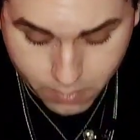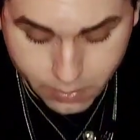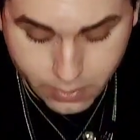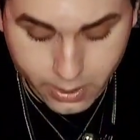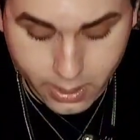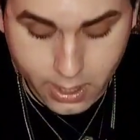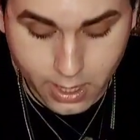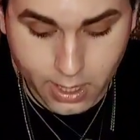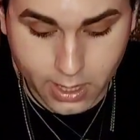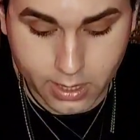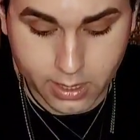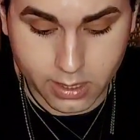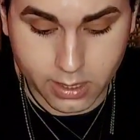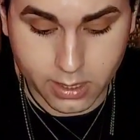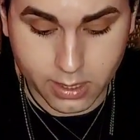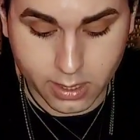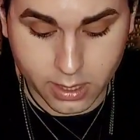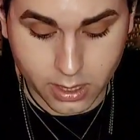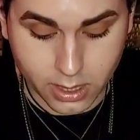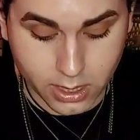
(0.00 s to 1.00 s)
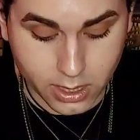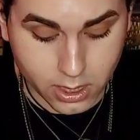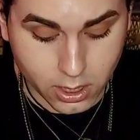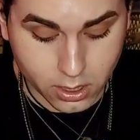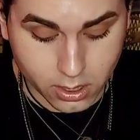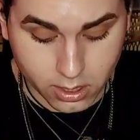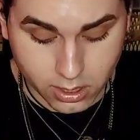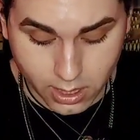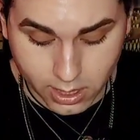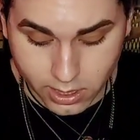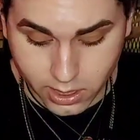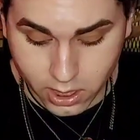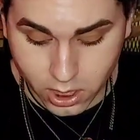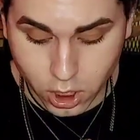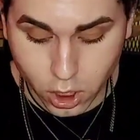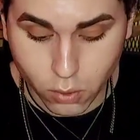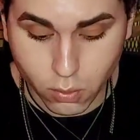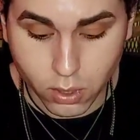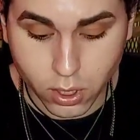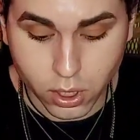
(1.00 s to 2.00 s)
because there's nothing
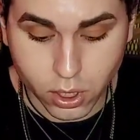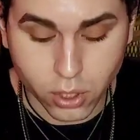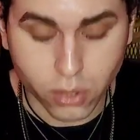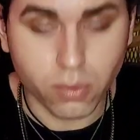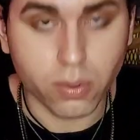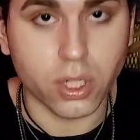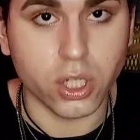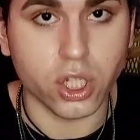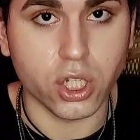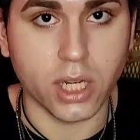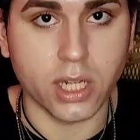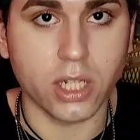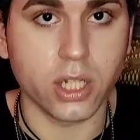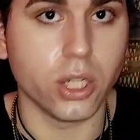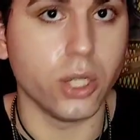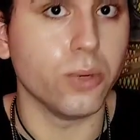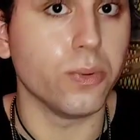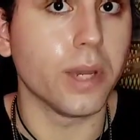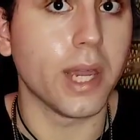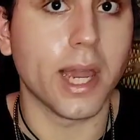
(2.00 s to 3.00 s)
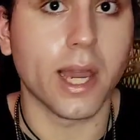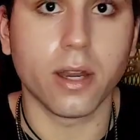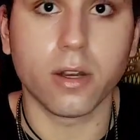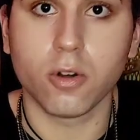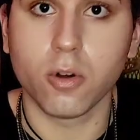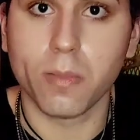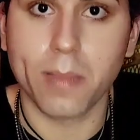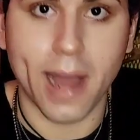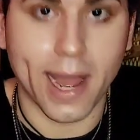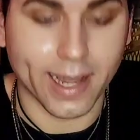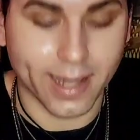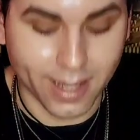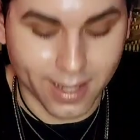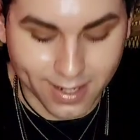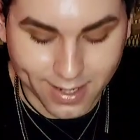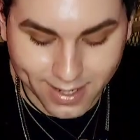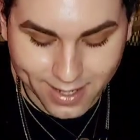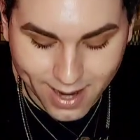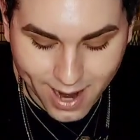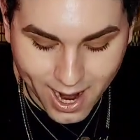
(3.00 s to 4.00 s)
you can do to change it. You can't go back
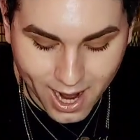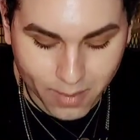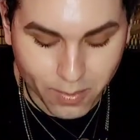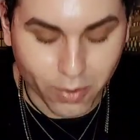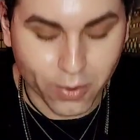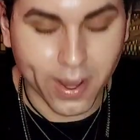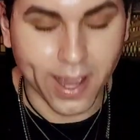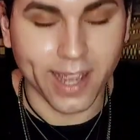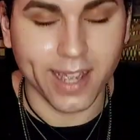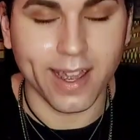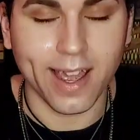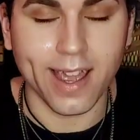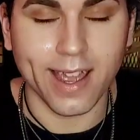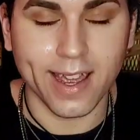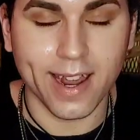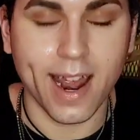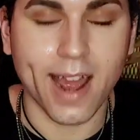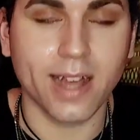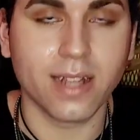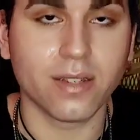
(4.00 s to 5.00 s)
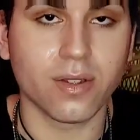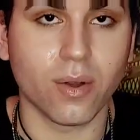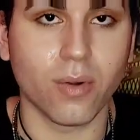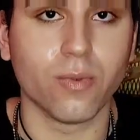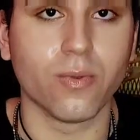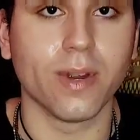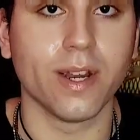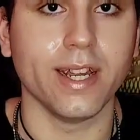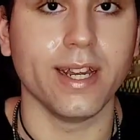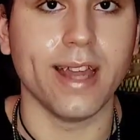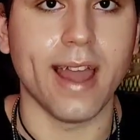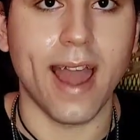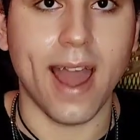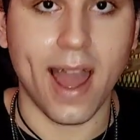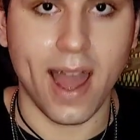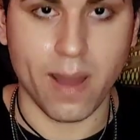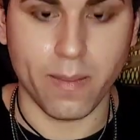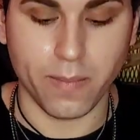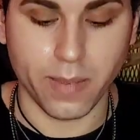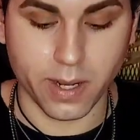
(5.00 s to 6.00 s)
in time, okay? It has already
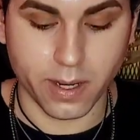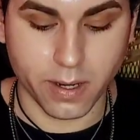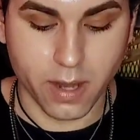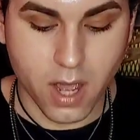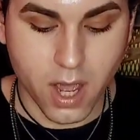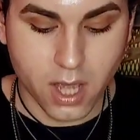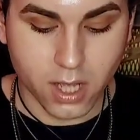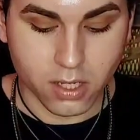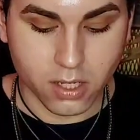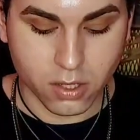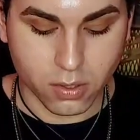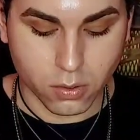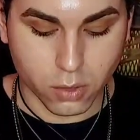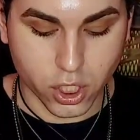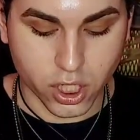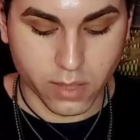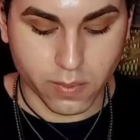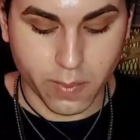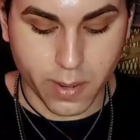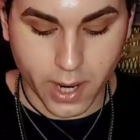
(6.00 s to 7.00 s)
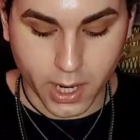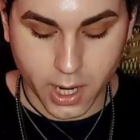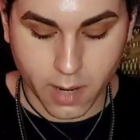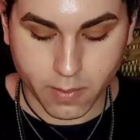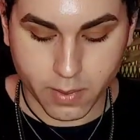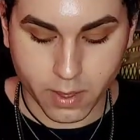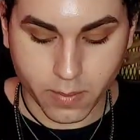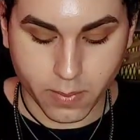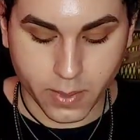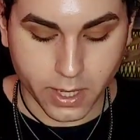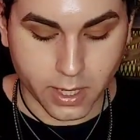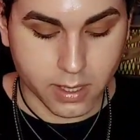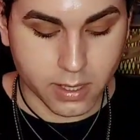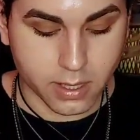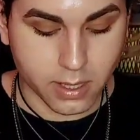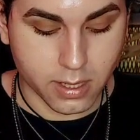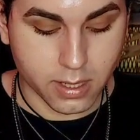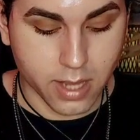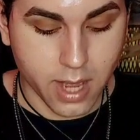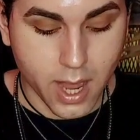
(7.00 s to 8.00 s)
happened. So just pick up the
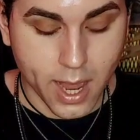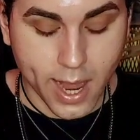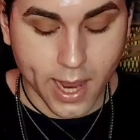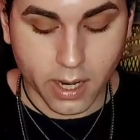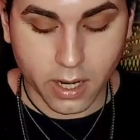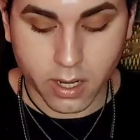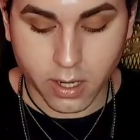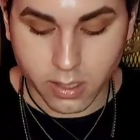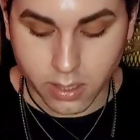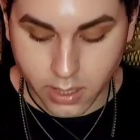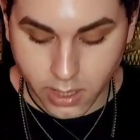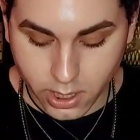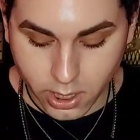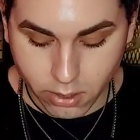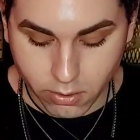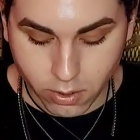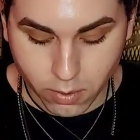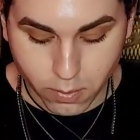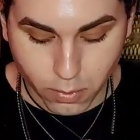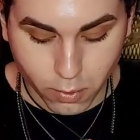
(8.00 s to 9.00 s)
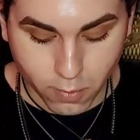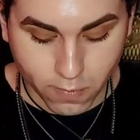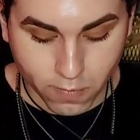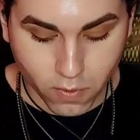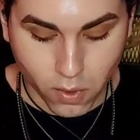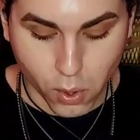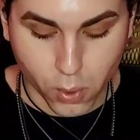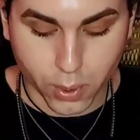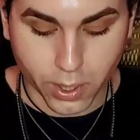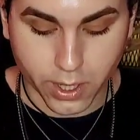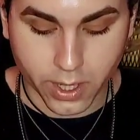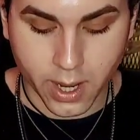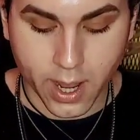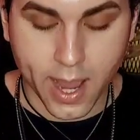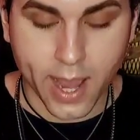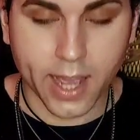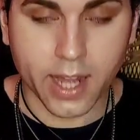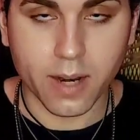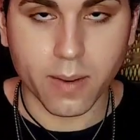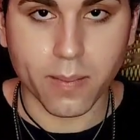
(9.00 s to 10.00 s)
pieces and continue to move forward
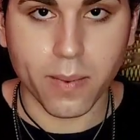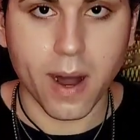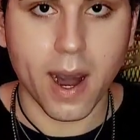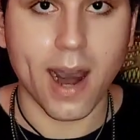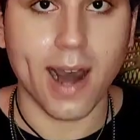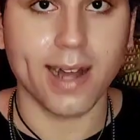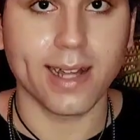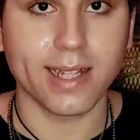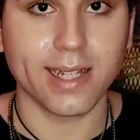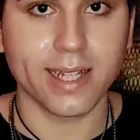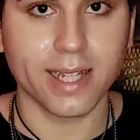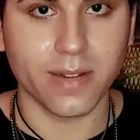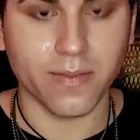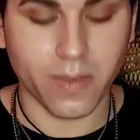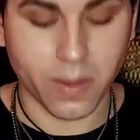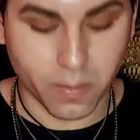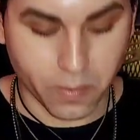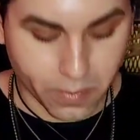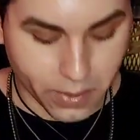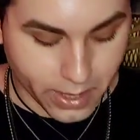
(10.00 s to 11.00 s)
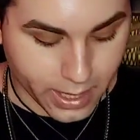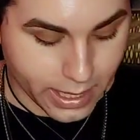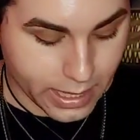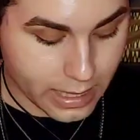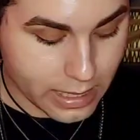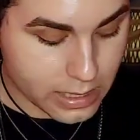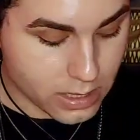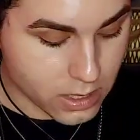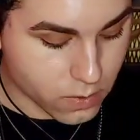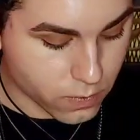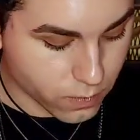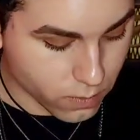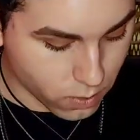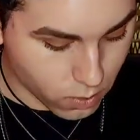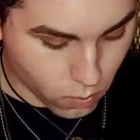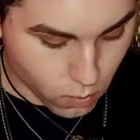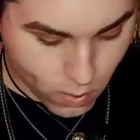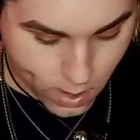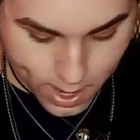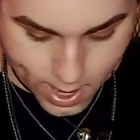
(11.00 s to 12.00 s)
in a positive and
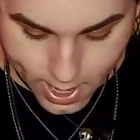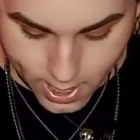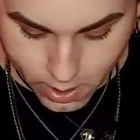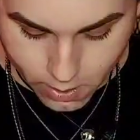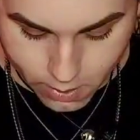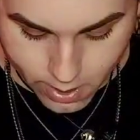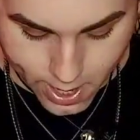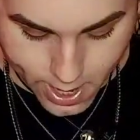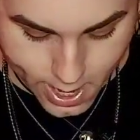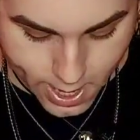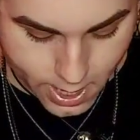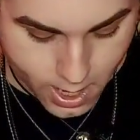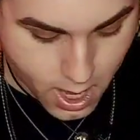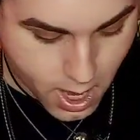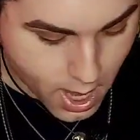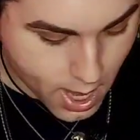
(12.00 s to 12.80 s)
peaceful way, okay?